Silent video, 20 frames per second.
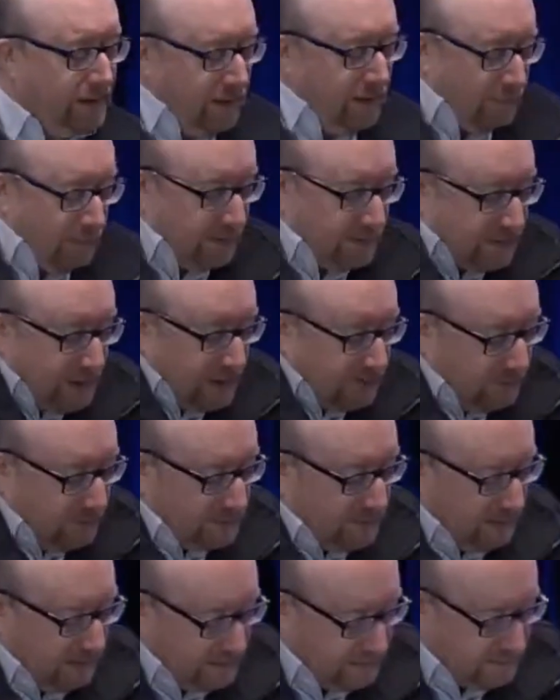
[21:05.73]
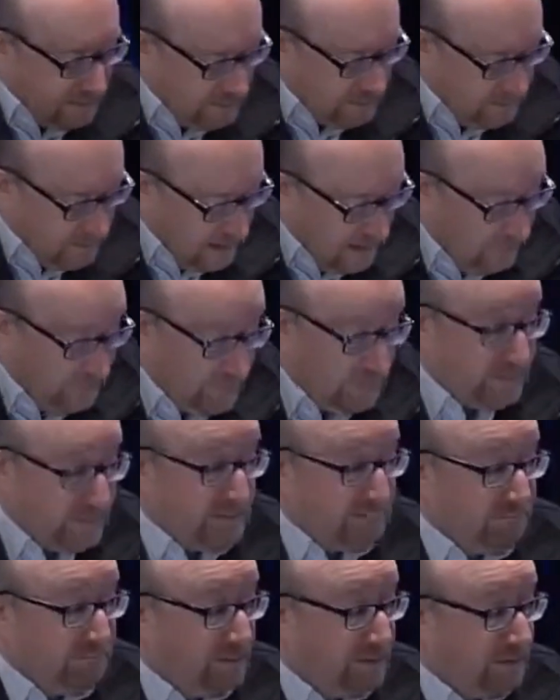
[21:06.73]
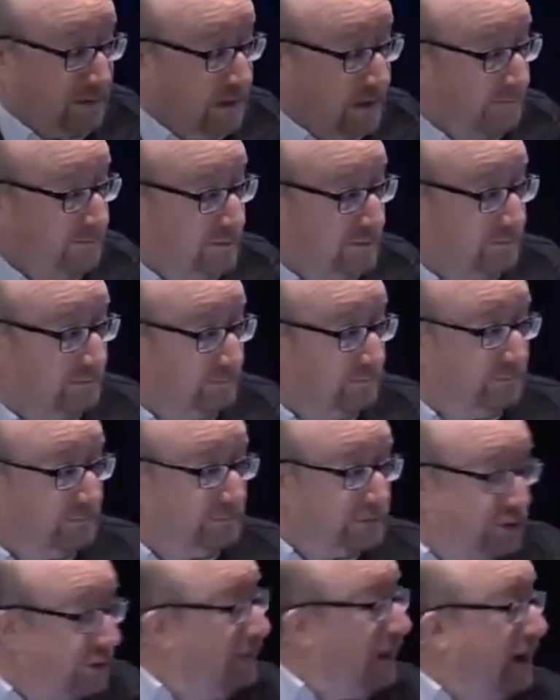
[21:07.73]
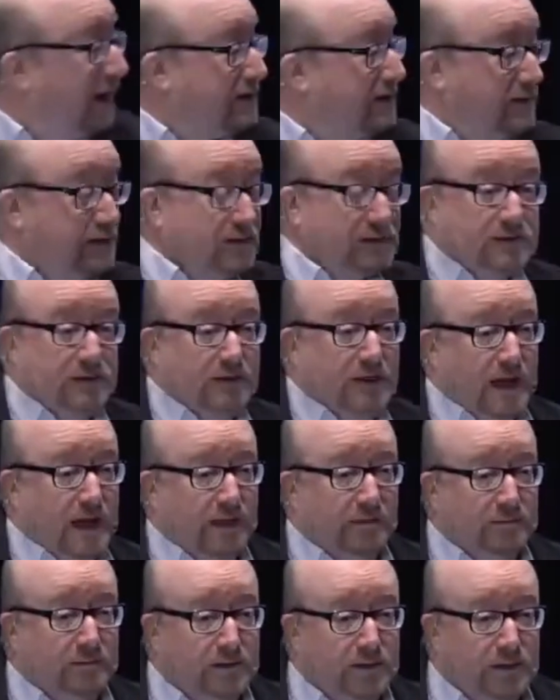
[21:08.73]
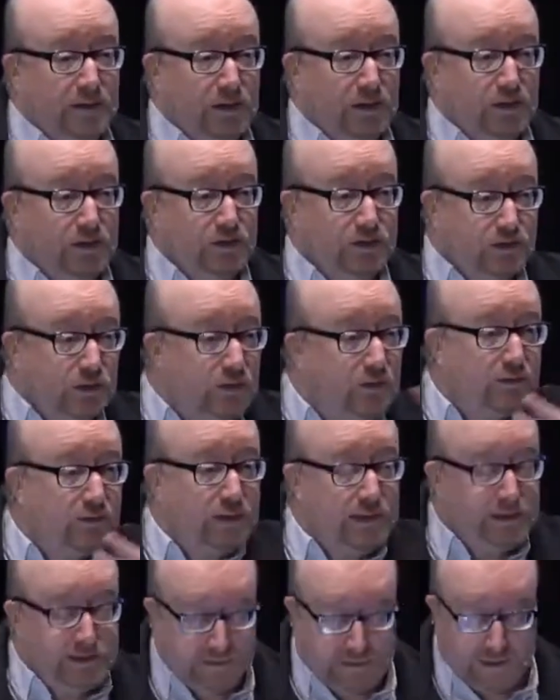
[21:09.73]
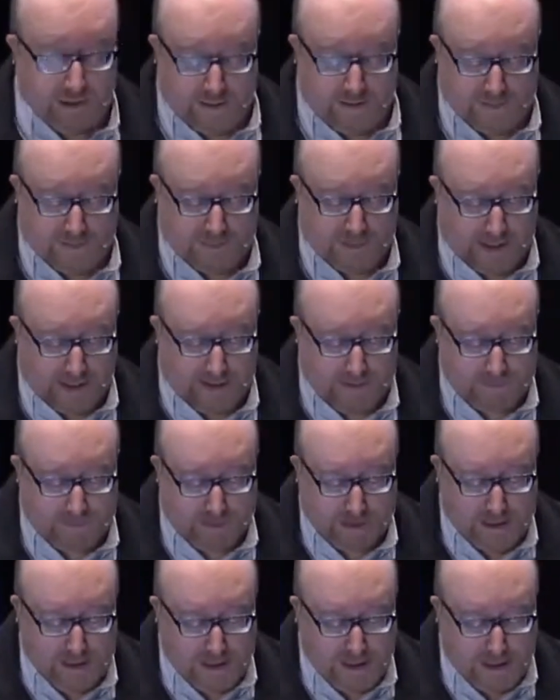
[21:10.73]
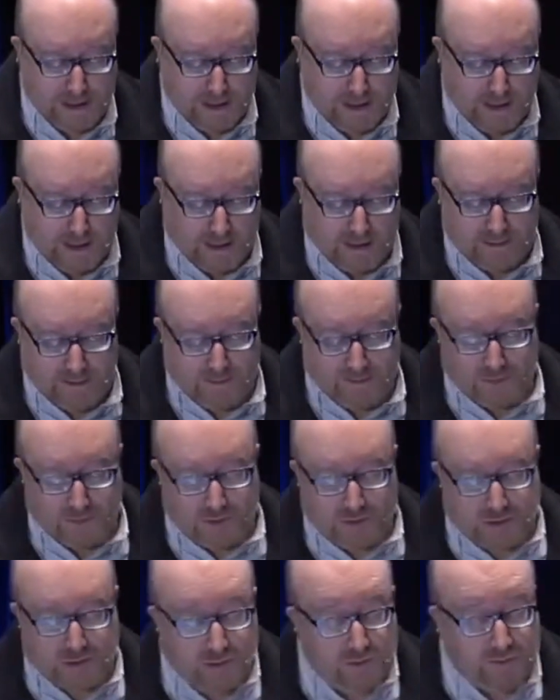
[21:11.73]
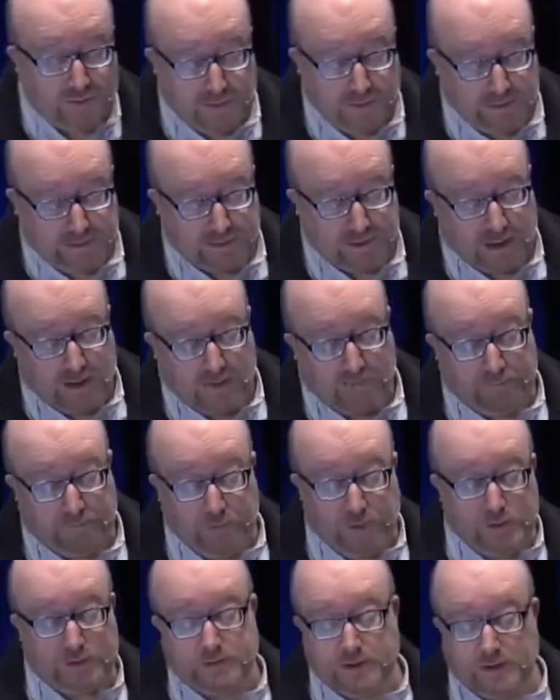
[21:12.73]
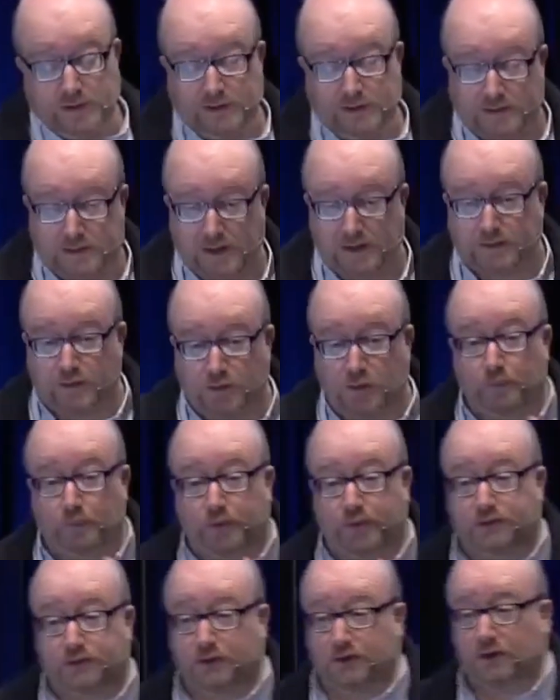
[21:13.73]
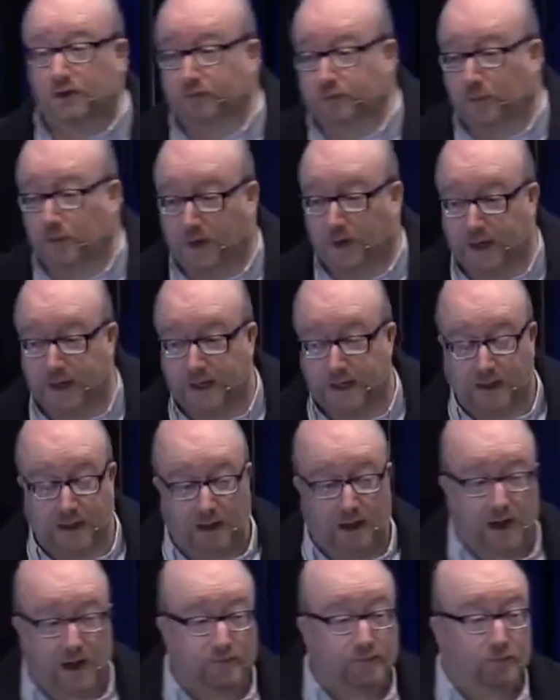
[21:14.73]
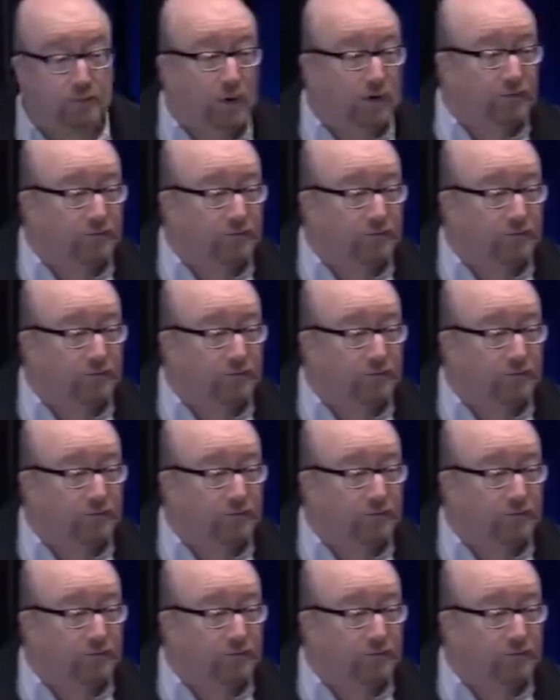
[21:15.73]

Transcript: Well, it's interesting because the psalmist gives two answers to that, two things that he says. And the two things are, first thing he says, Lord, preserve my life, what